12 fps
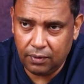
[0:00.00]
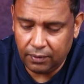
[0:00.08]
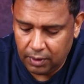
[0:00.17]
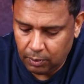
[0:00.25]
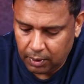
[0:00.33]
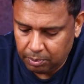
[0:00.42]

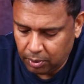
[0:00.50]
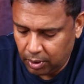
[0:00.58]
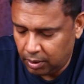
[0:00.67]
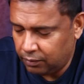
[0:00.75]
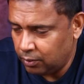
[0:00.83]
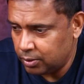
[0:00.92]

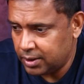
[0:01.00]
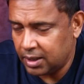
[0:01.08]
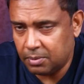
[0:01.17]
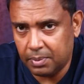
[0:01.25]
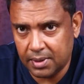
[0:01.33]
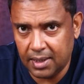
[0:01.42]

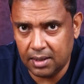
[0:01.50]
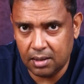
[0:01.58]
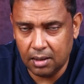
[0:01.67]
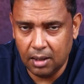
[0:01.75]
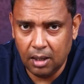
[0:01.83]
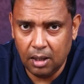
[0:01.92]
51.46%
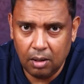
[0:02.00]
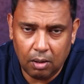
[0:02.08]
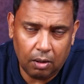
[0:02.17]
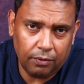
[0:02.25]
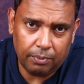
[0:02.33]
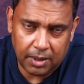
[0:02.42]

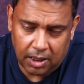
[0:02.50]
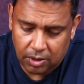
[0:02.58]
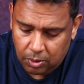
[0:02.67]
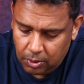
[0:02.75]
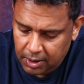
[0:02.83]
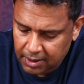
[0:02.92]
of Bajaj
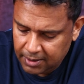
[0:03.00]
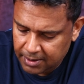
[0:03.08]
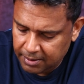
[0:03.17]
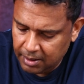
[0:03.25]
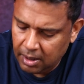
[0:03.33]
Holdings.